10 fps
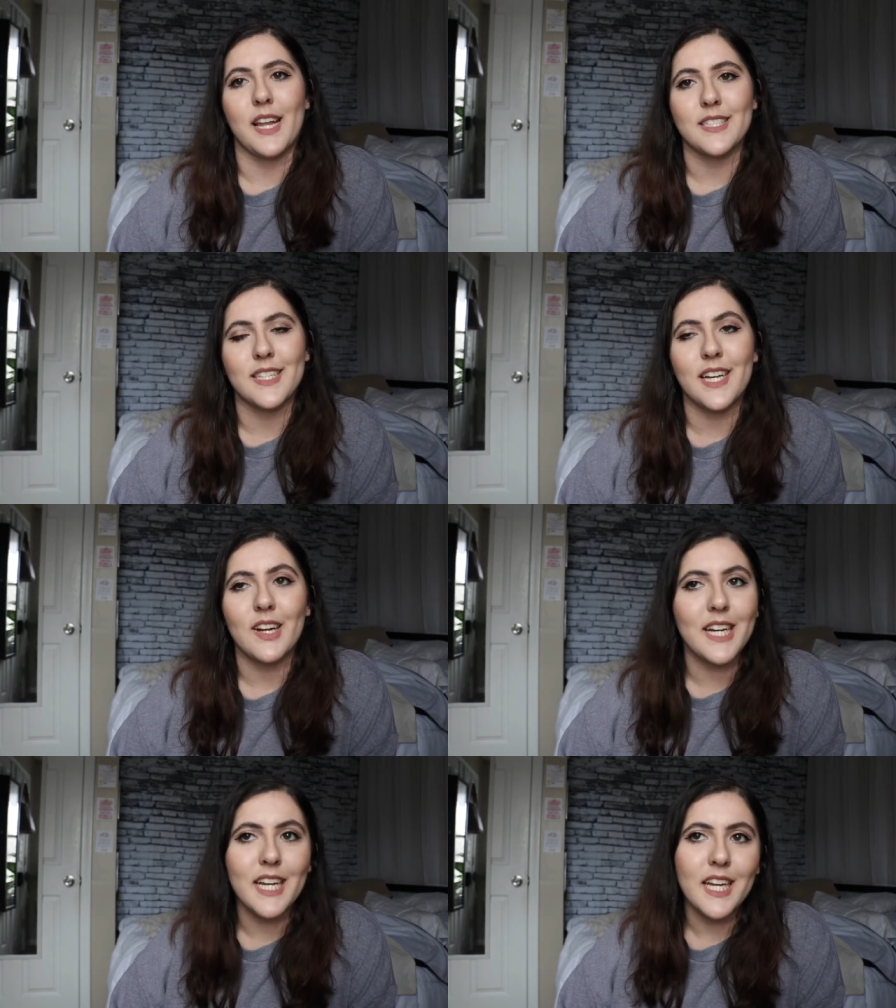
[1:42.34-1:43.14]

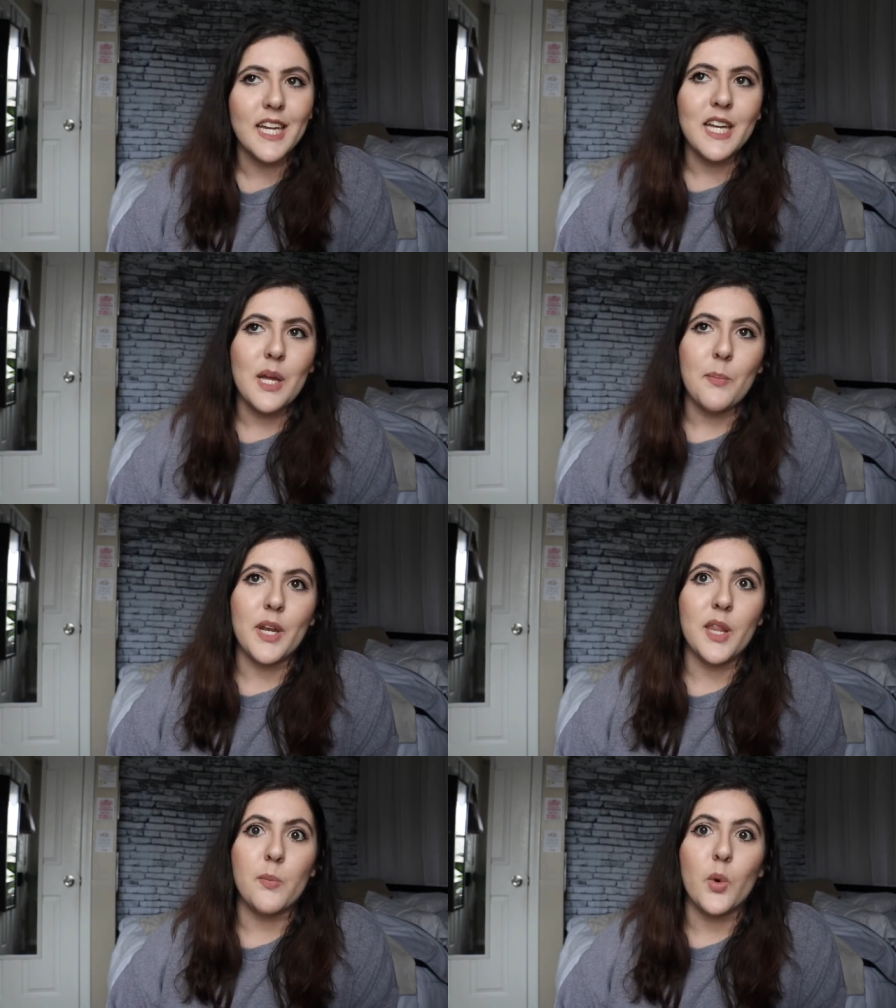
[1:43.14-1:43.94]
necessary.
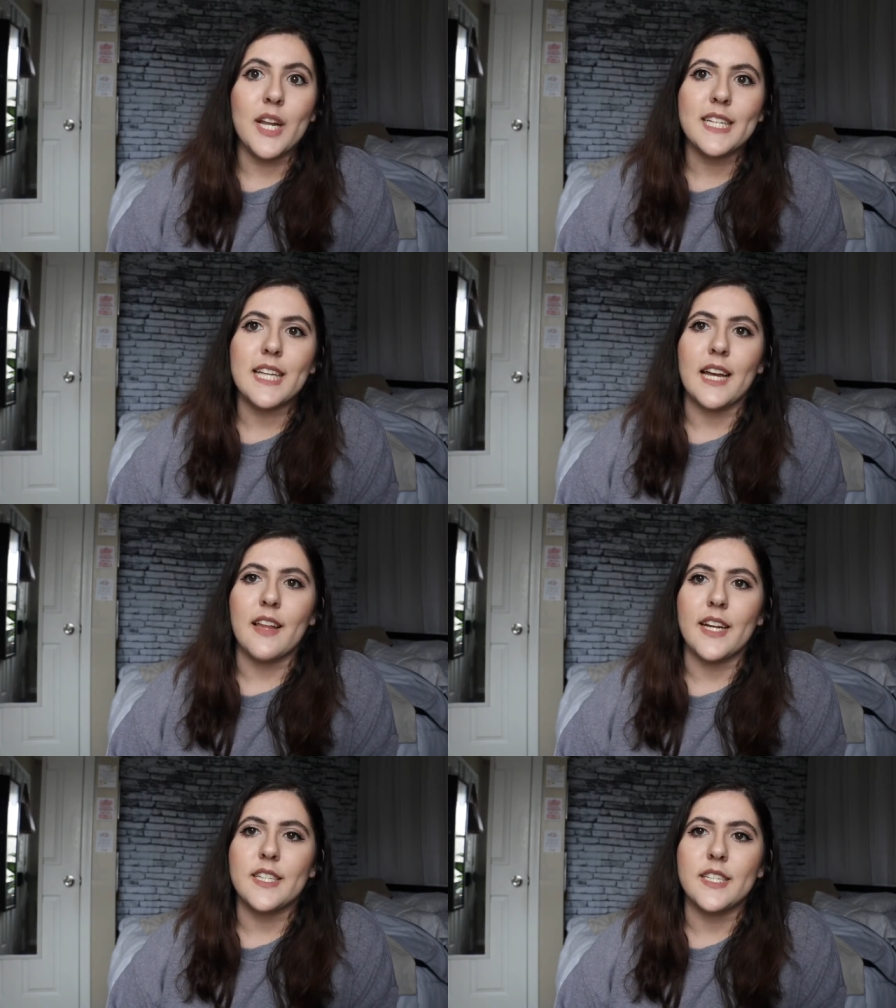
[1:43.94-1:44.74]
But in the mornings, I
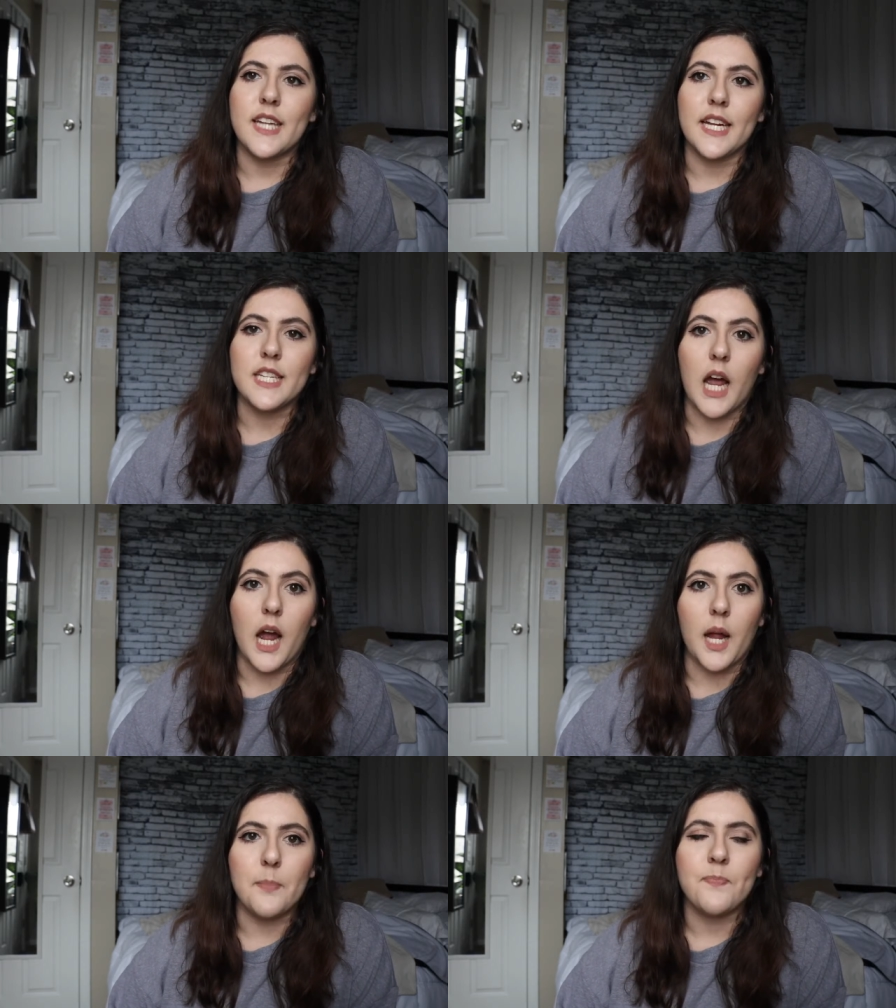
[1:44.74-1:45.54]
like to take
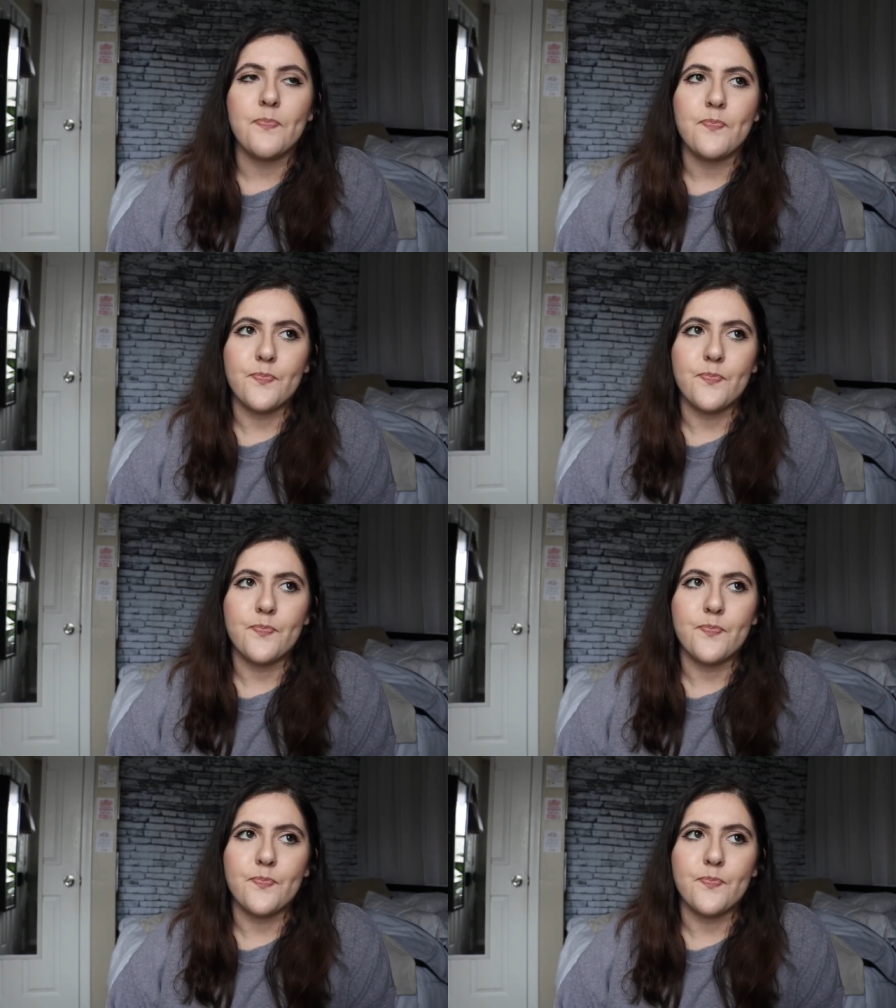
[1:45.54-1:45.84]
time